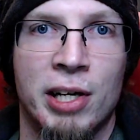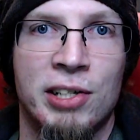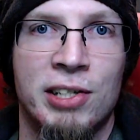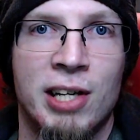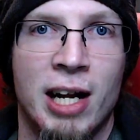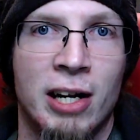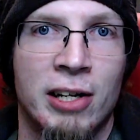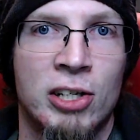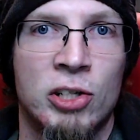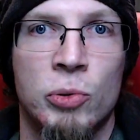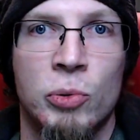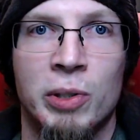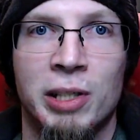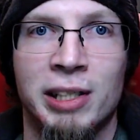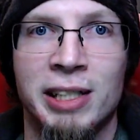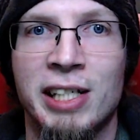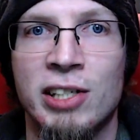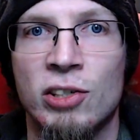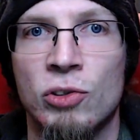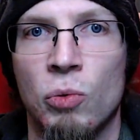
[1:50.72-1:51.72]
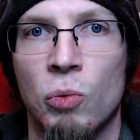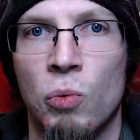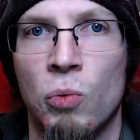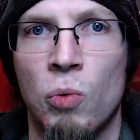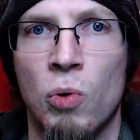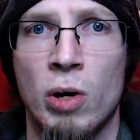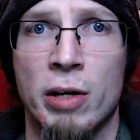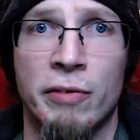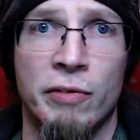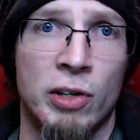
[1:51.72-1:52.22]
down into at least
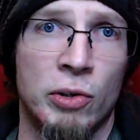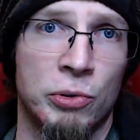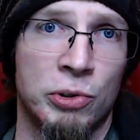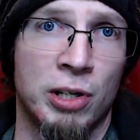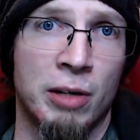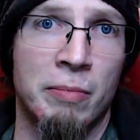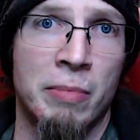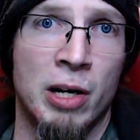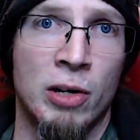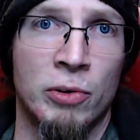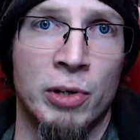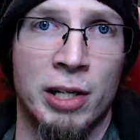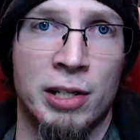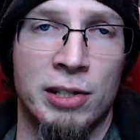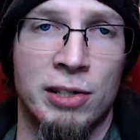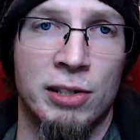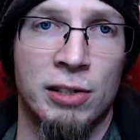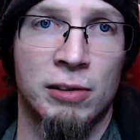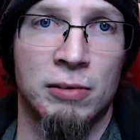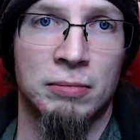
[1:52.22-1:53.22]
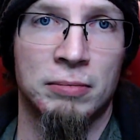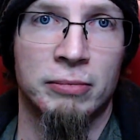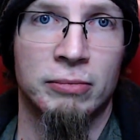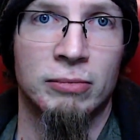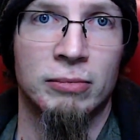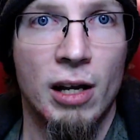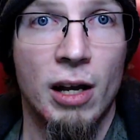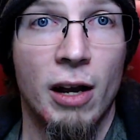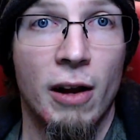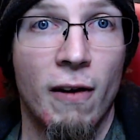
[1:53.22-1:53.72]
one of those components.
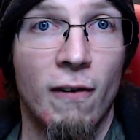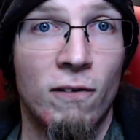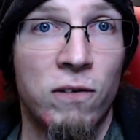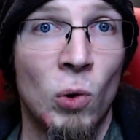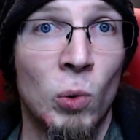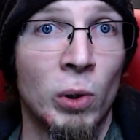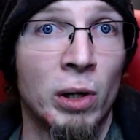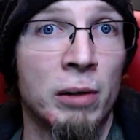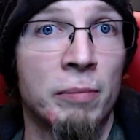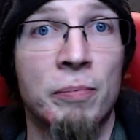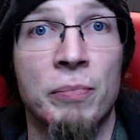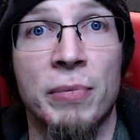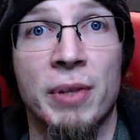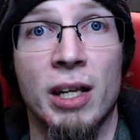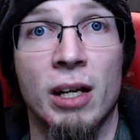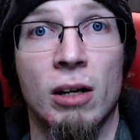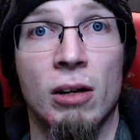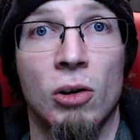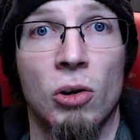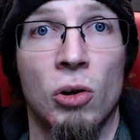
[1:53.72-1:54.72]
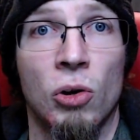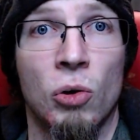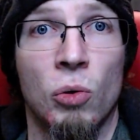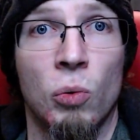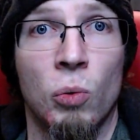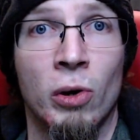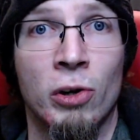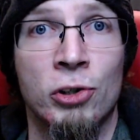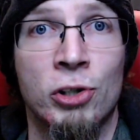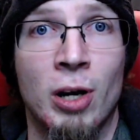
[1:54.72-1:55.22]
4.
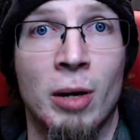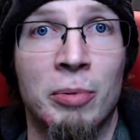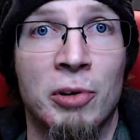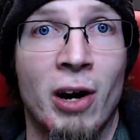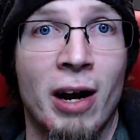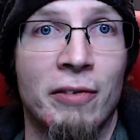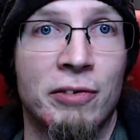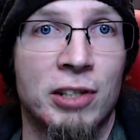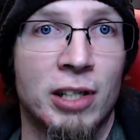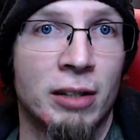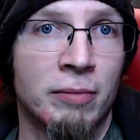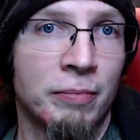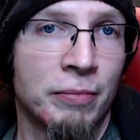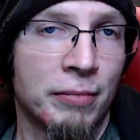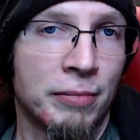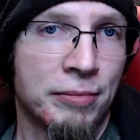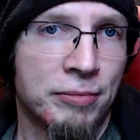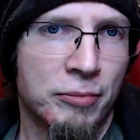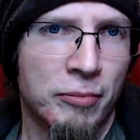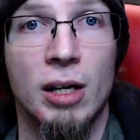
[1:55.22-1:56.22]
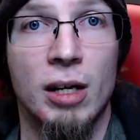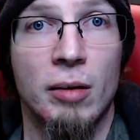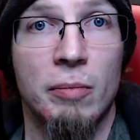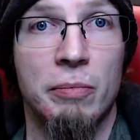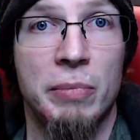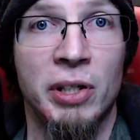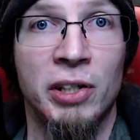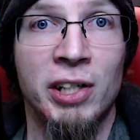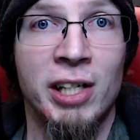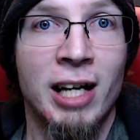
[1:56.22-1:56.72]
Workshop crafting.
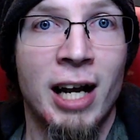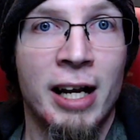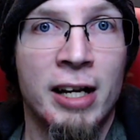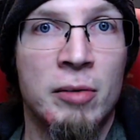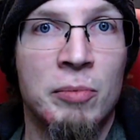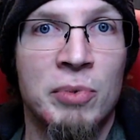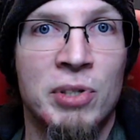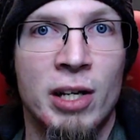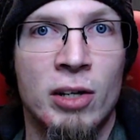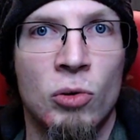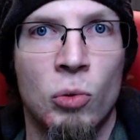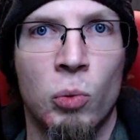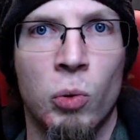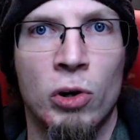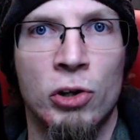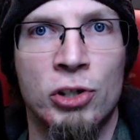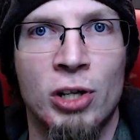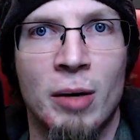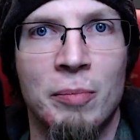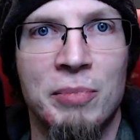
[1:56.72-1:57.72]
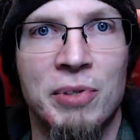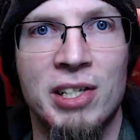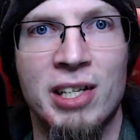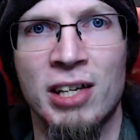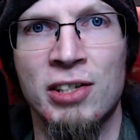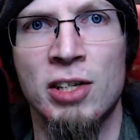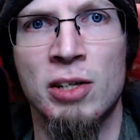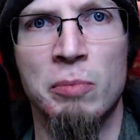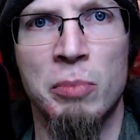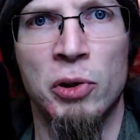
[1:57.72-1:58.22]
Building items in a workshop
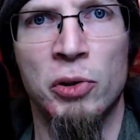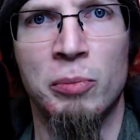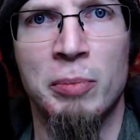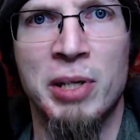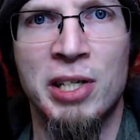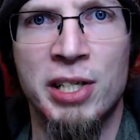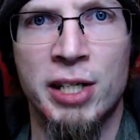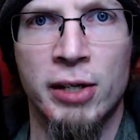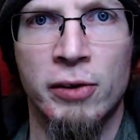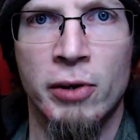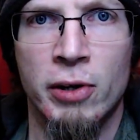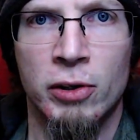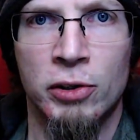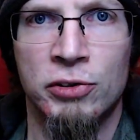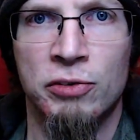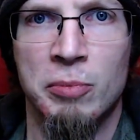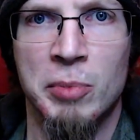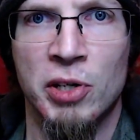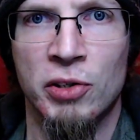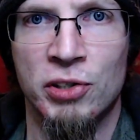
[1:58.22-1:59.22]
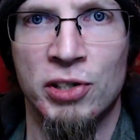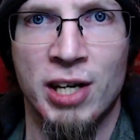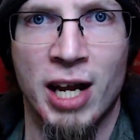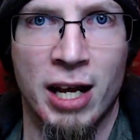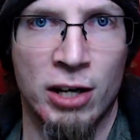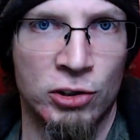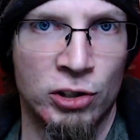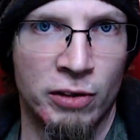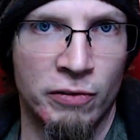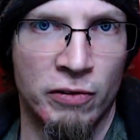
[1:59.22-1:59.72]
doesn't pull materials from your
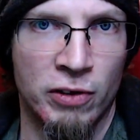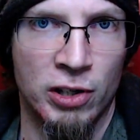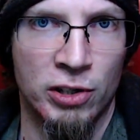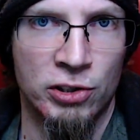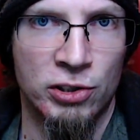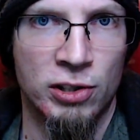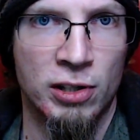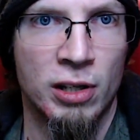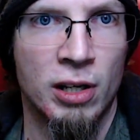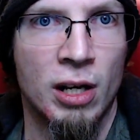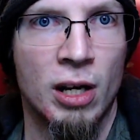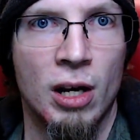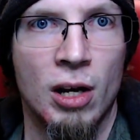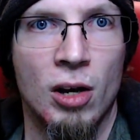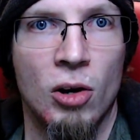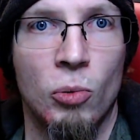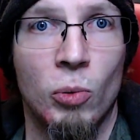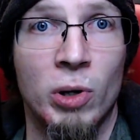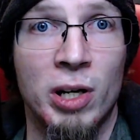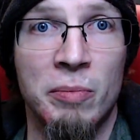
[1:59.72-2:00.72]
stash at first. When in